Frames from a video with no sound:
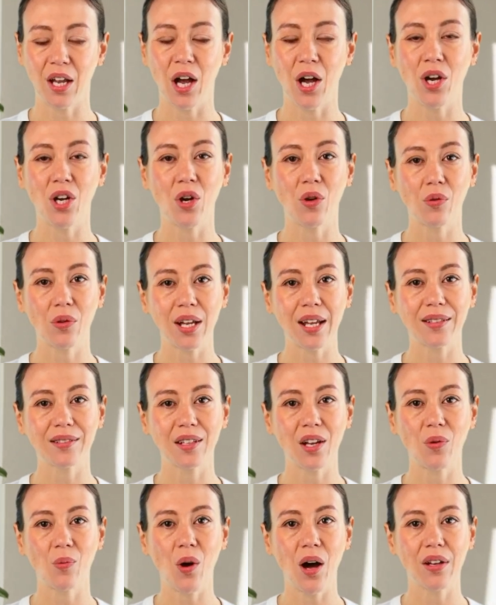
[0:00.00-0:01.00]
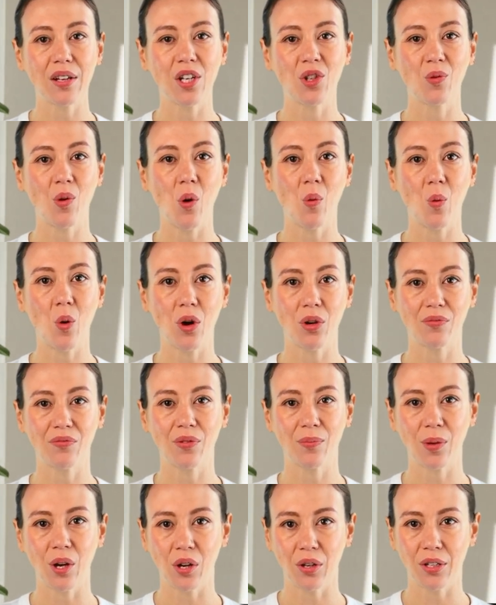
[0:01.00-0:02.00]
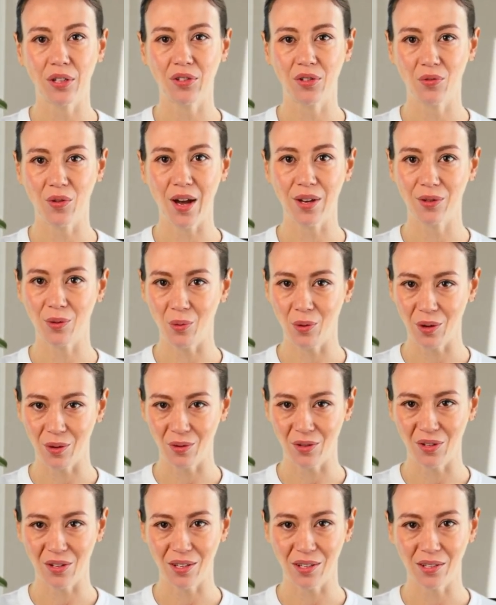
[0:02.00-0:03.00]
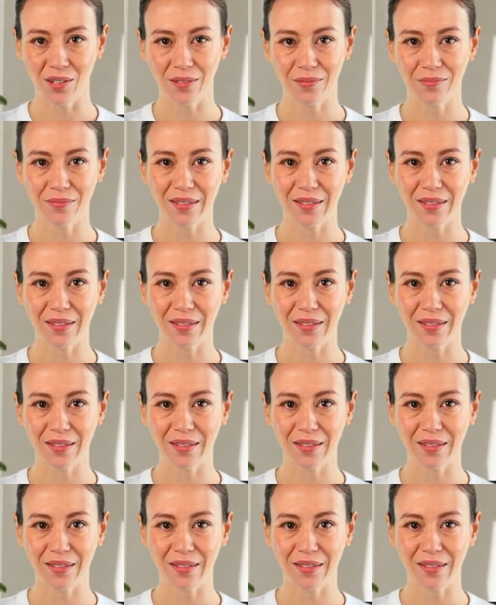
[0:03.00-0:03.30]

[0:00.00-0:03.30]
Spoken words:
No reason why this won't work for billions around the world too.